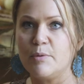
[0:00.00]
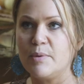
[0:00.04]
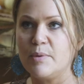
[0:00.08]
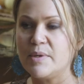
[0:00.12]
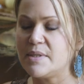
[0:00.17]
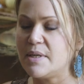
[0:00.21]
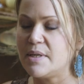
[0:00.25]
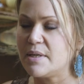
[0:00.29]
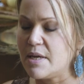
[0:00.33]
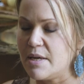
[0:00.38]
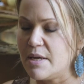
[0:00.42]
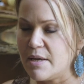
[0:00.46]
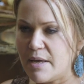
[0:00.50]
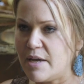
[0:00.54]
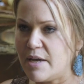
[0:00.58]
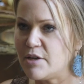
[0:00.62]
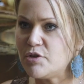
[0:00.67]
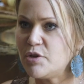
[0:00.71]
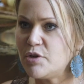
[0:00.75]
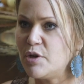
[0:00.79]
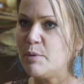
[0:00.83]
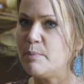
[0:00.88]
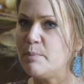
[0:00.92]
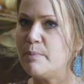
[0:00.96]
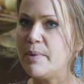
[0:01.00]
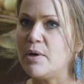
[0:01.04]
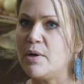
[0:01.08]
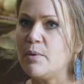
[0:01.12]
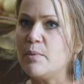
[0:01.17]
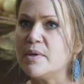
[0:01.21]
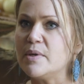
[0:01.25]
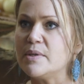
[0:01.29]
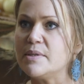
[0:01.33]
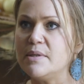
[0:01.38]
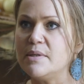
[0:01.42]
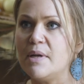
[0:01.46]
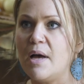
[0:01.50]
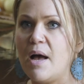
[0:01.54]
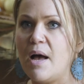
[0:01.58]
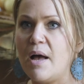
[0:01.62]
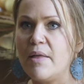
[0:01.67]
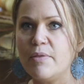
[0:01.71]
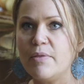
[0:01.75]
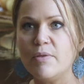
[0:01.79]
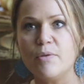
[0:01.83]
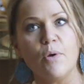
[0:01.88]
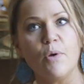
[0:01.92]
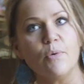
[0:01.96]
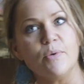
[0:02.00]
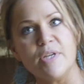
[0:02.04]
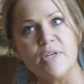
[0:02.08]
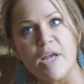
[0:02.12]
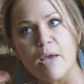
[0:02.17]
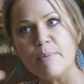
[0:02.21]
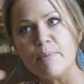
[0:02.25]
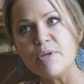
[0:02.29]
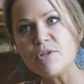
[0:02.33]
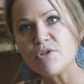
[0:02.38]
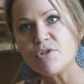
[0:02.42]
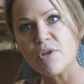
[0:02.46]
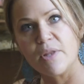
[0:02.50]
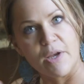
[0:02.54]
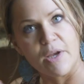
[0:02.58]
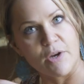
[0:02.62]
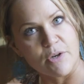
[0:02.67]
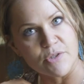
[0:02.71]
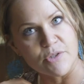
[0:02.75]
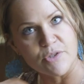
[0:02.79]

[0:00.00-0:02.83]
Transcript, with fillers: was a concussion, but it was not, no damage to like her